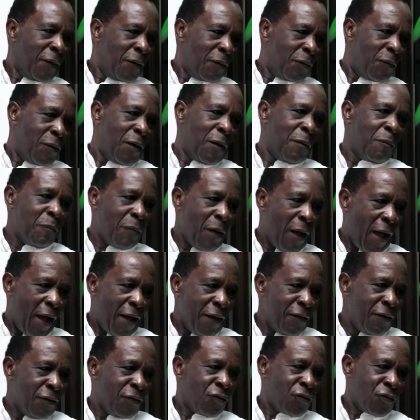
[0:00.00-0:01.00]
my
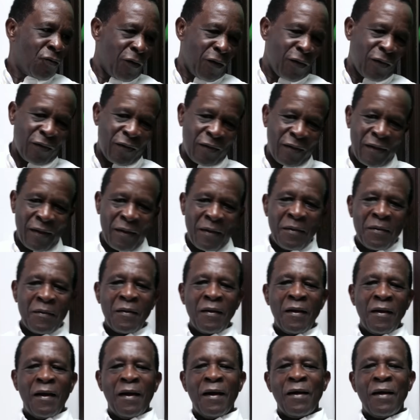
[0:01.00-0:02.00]
interests
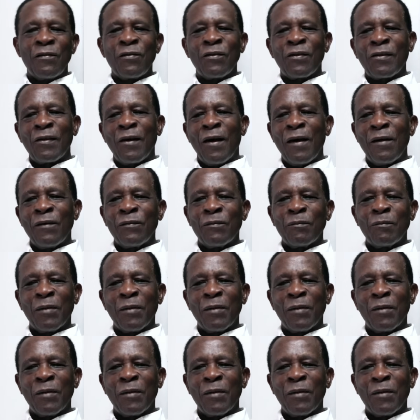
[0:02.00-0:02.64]
and so on.